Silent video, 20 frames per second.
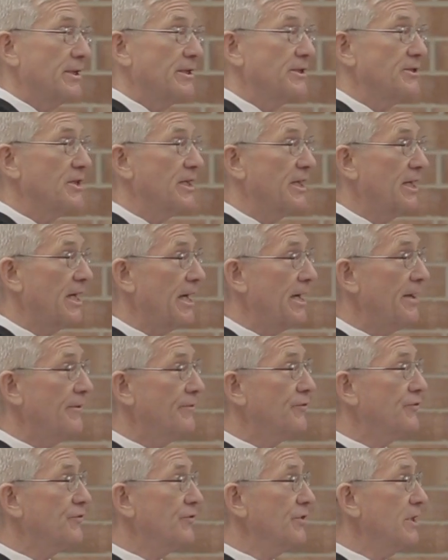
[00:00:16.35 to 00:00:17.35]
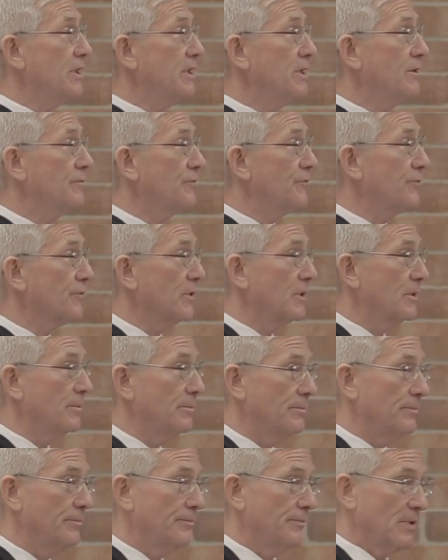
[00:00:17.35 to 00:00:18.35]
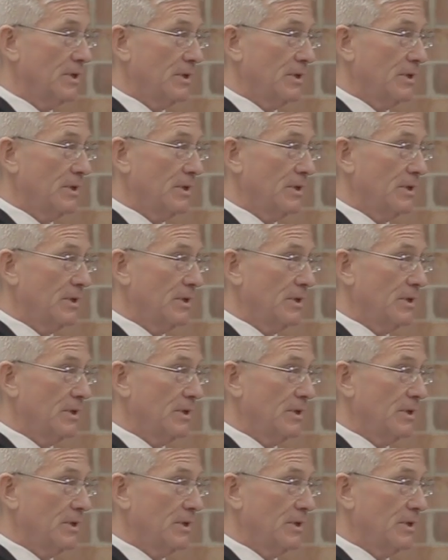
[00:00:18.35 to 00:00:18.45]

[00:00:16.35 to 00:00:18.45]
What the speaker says: is that I have seen from